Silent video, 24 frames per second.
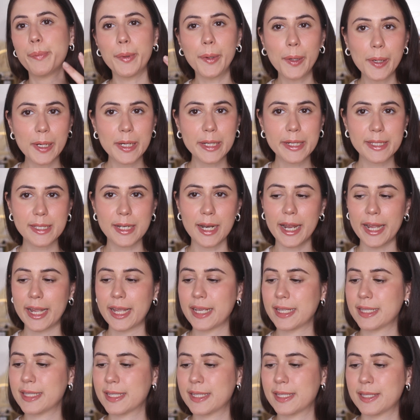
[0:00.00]
books. Like,
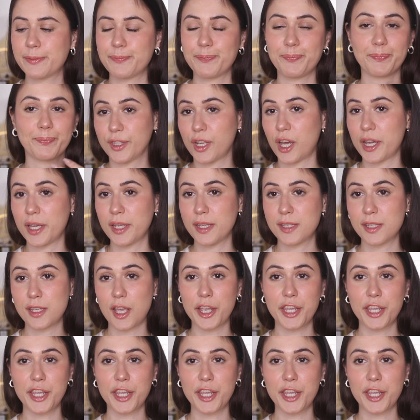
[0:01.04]
it's nice.